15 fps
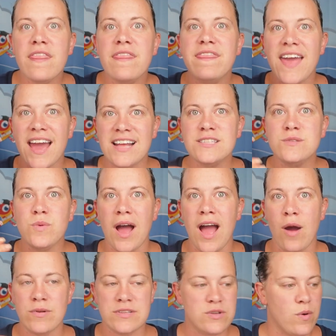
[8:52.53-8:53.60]
That's
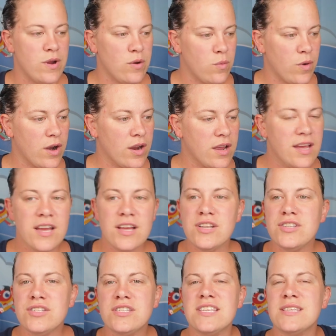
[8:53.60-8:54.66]
how it's going to work,
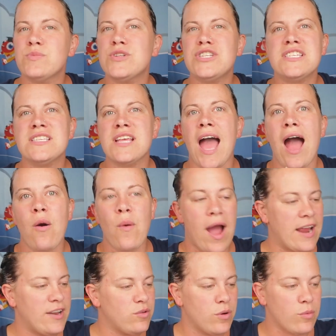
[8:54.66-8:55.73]
which is how
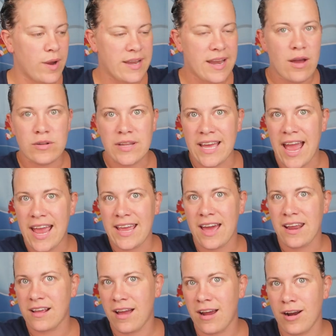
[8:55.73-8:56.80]
I do it right now. Like, I
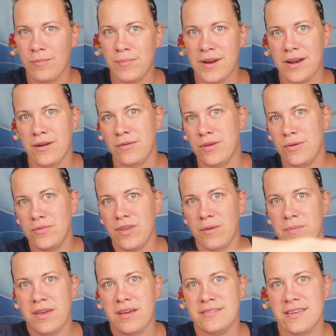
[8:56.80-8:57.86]
got a card, but I don't use
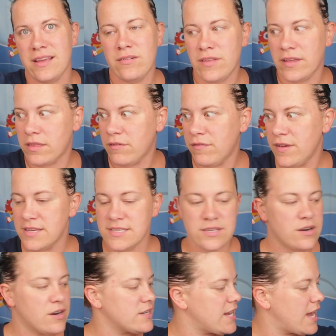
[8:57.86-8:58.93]
it because I don't like the fees
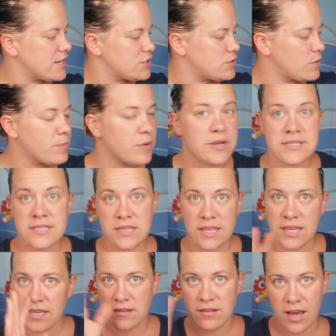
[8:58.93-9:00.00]
that are attached to it
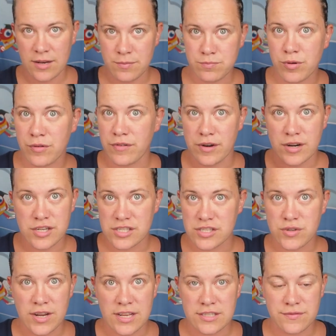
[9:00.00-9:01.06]
personally. I prefer to
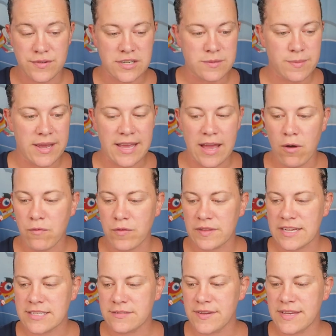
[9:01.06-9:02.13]
just transfer it to my account for
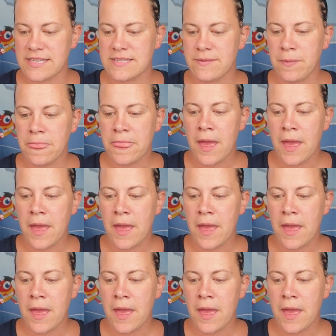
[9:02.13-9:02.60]
less fees.